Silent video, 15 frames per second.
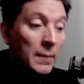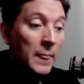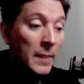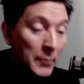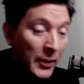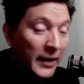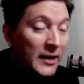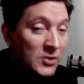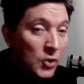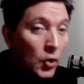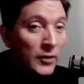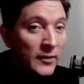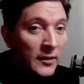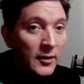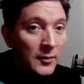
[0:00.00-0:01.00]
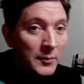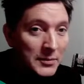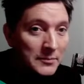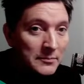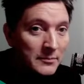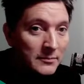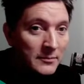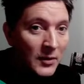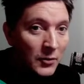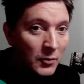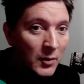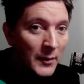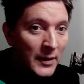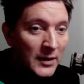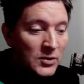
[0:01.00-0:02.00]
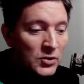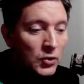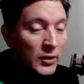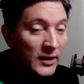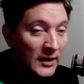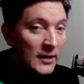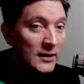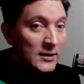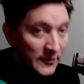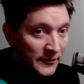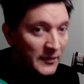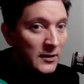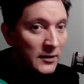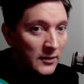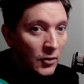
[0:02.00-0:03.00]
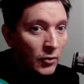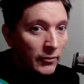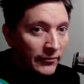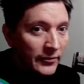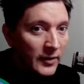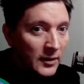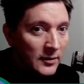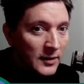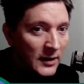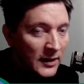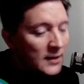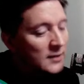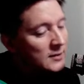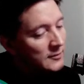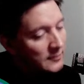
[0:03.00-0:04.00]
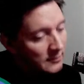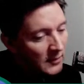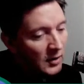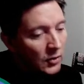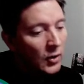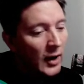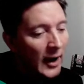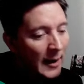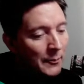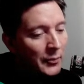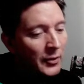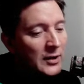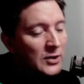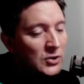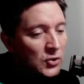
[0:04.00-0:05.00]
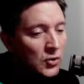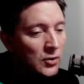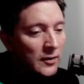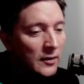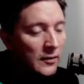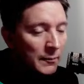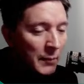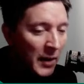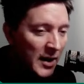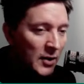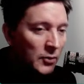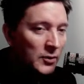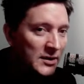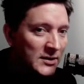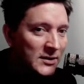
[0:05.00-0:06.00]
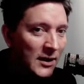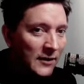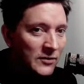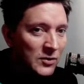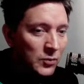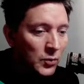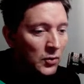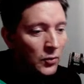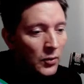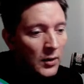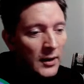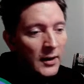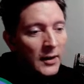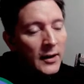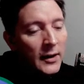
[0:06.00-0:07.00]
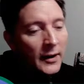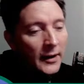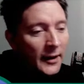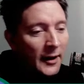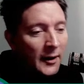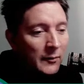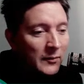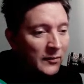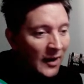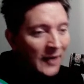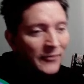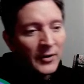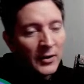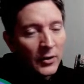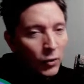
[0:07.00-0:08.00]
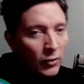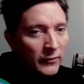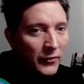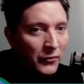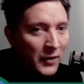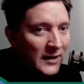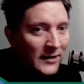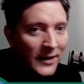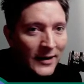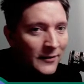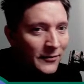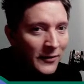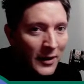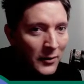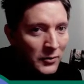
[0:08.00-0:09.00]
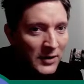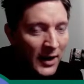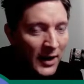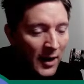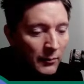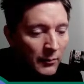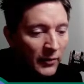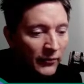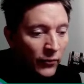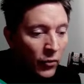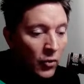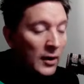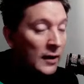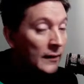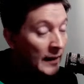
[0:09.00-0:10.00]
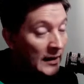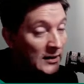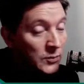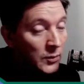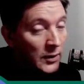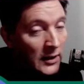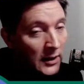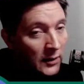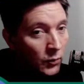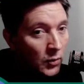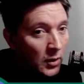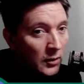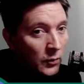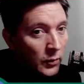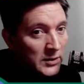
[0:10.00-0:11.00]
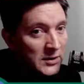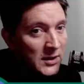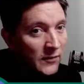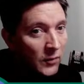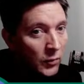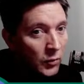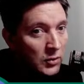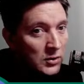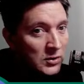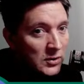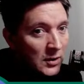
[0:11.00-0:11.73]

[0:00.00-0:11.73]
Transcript: picks Gordon up. You know what I mean? So he is feeling confident. He is, you know, I'm pretty sure that the penalty saves will definitely override anything else that happened before, and that's what he can work with Stevie Woods